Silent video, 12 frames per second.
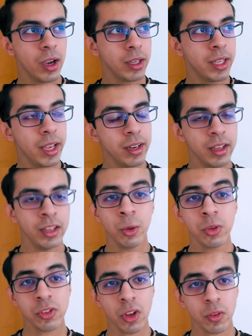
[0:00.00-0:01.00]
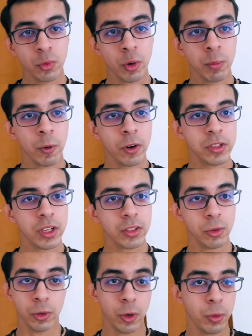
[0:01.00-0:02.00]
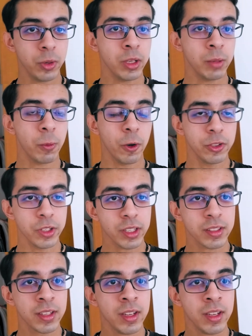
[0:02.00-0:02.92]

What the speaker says: get a new software project or coding project,